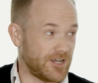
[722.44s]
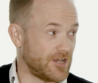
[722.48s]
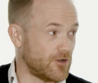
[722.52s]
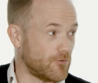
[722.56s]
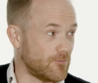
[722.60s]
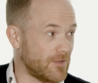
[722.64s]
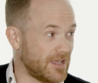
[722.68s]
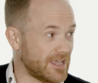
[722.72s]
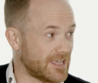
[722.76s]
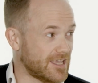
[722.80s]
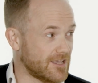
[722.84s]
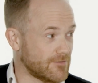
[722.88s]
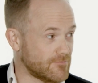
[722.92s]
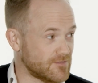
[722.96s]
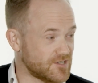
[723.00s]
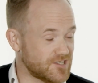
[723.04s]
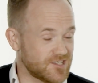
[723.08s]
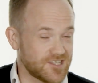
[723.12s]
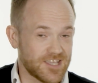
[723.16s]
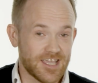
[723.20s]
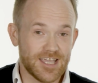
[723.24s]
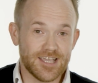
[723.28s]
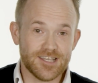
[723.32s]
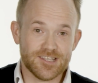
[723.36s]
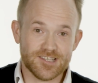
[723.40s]
when you're making
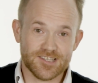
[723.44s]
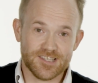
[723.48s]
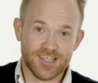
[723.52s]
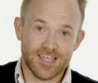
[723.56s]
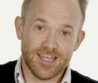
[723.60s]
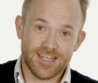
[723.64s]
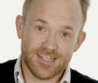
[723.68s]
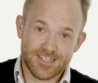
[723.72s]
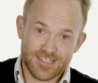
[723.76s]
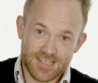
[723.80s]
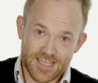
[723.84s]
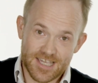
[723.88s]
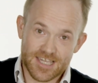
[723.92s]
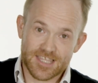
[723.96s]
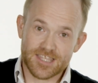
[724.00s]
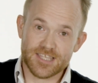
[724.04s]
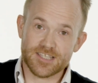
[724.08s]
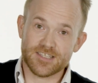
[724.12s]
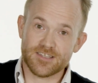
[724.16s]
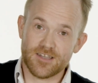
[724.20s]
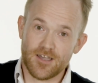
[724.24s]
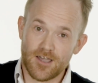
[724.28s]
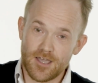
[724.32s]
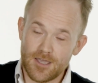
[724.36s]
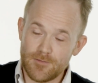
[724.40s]
mistakes. Take the
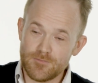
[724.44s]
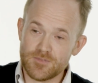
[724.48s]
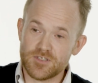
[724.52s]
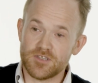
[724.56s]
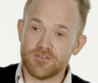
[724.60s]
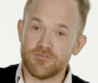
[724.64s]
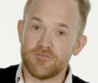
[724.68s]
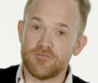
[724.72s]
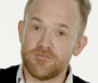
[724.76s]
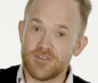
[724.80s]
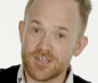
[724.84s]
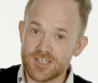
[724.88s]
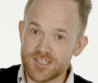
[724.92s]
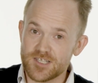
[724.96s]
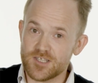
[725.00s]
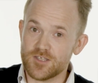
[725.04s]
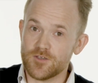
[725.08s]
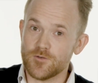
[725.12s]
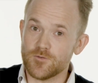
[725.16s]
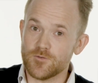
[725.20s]
time to fix